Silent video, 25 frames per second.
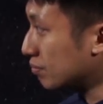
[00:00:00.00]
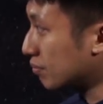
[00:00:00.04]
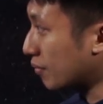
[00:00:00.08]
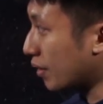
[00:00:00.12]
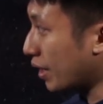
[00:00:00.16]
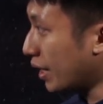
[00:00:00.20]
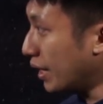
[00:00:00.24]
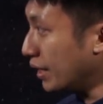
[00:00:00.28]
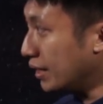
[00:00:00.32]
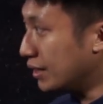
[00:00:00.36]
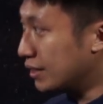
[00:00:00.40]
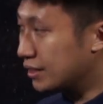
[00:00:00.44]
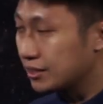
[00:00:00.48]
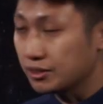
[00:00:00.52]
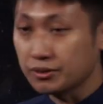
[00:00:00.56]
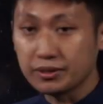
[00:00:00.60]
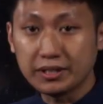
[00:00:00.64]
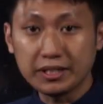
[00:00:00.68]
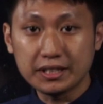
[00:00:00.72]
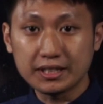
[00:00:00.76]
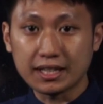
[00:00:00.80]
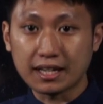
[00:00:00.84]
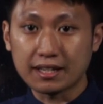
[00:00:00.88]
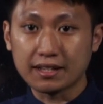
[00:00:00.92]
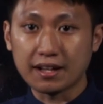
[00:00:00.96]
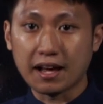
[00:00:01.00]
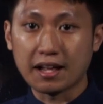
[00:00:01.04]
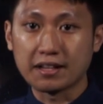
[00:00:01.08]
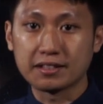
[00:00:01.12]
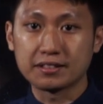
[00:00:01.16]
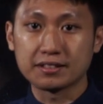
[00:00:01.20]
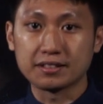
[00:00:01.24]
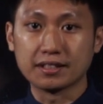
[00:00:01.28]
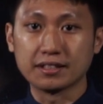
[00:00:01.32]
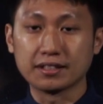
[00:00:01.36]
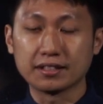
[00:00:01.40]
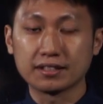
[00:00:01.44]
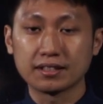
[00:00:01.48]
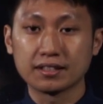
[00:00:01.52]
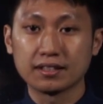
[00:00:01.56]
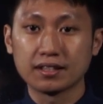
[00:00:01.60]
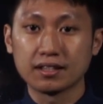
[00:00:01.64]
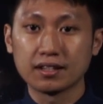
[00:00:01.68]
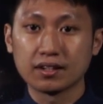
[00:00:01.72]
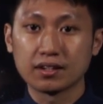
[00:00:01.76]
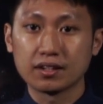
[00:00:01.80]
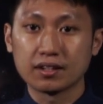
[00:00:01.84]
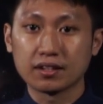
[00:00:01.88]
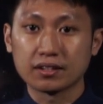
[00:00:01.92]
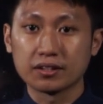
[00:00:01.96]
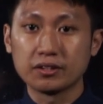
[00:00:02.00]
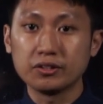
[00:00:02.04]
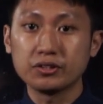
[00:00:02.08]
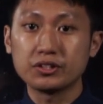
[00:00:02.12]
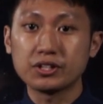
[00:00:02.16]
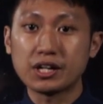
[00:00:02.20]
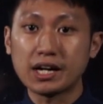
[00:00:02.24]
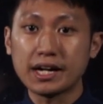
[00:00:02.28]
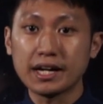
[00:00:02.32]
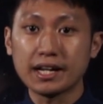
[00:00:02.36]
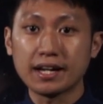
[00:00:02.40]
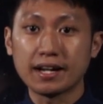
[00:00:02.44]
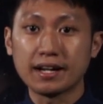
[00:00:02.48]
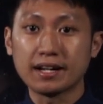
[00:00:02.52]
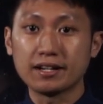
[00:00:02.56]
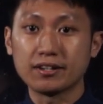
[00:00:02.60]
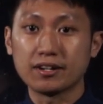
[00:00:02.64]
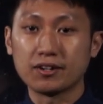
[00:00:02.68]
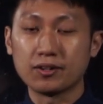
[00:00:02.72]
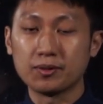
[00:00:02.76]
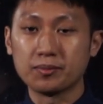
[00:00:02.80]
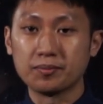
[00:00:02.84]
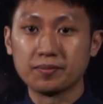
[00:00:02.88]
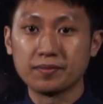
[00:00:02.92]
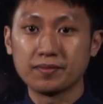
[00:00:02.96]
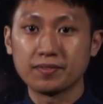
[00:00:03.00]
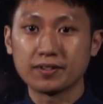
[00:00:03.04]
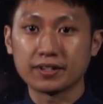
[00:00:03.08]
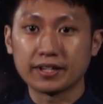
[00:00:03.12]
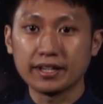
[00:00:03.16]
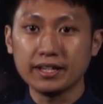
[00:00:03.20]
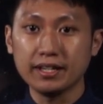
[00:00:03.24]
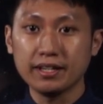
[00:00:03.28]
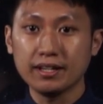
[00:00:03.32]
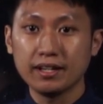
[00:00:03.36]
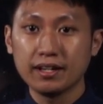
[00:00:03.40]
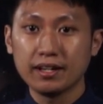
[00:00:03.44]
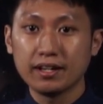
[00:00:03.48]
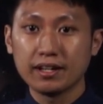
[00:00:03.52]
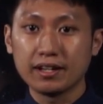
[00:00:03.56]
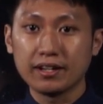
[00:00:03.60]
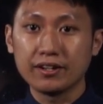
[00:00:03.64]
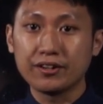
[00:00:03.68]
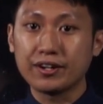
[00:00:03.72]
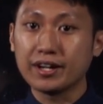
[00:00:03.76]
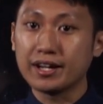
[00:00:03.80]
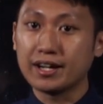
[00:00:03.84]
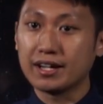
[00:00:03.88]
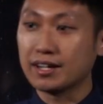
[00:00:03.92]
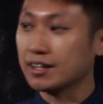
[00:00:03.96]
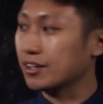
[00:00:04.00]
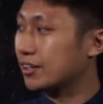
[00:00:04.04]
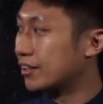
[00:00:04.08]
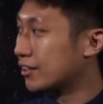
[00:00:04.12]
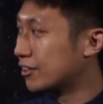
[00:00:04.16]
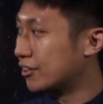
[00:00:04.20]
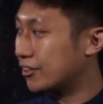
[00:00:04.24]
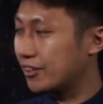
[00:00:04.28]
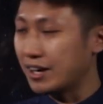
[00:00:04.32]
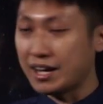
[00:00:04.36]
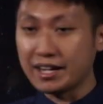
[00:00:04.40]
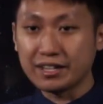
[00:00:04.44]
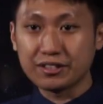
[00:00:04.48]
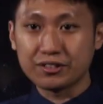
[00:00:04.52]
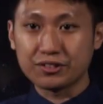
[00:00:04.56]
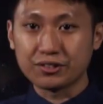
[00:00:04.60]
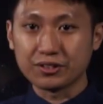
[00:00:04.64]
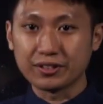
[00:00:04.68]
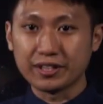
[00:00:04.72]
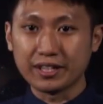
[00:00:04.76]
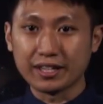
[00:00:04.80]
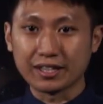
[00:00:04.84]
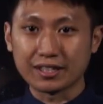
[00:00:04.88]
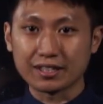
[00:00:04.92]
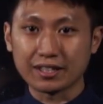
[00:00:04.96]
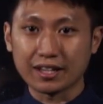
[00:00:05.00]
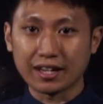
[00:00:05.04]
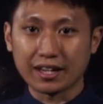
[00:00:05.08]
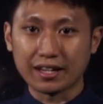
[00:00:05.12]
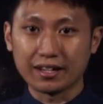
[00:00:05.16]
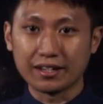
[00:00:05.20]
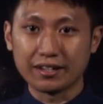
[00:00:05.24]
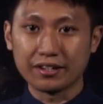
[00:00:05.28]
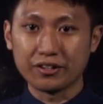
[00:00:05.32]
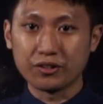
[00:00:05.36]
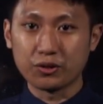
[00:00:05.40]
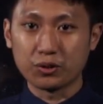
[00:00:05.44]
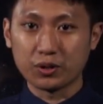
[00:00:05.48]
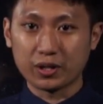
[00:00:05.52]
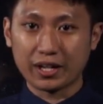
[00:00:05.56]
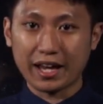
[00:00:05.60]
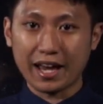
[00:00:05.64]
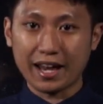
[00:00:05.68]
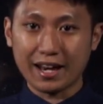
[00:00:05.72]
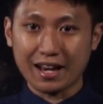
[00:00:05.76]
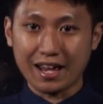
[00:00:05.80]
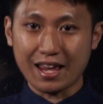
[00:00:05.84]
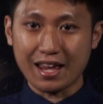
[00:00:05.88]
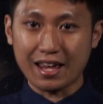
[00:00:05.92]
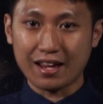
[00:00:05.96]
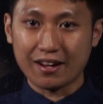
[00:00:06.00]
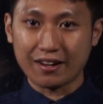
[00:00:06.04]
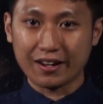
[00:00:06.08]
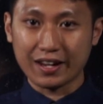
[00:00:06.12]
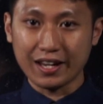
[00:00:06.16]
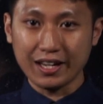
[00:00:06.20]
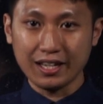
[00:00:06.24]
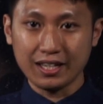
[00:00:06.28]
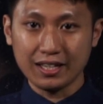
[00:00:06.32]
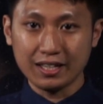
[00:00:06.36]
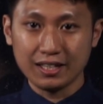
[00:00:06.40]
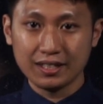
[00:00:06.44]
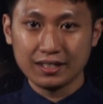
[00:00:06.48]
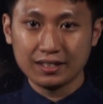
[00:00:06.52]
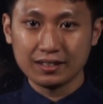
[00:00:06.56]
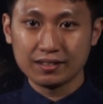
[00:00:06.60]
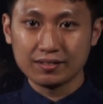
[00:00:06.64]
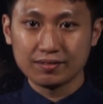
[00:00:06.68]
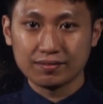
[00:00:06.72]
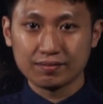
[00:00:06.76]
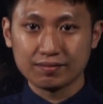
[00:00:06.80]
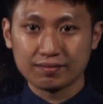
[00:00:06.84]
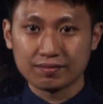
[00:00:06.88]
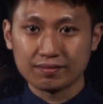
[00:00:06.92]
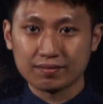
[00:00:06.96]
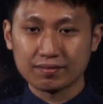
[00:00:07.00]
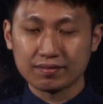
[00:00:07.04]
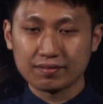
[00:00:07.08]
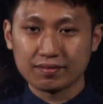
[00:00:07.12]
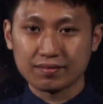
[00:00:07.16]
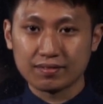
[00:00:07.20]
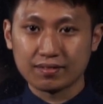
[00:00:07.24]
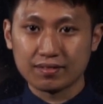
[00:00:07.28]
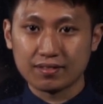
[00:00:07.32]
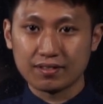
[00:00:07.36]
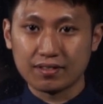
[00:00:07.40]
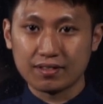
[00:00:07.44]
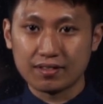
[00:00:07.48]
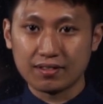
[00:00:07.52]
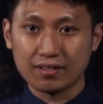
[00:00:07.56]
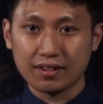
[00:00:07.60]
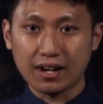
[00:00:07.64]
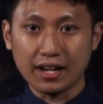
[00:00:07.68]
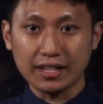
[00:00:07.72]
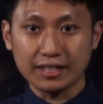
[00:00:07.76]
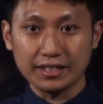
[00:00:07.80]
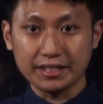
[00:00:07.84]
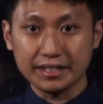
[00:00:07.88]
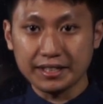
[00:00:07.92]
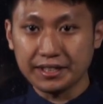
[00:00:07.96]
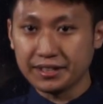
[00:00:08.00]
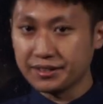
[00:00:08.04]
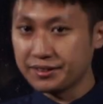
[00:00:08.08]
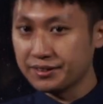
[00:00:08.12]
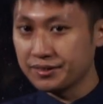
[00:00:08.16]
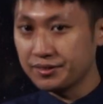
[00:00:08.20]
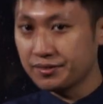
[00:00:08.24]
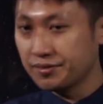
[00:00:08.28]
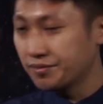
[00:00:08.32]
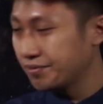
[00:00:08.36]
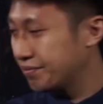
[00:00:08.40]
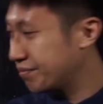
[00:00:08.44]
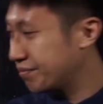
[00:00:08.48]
Okay, so these are the answers. Go try it at home, okay? You can grind through this and you will get A, okay? Right, see you.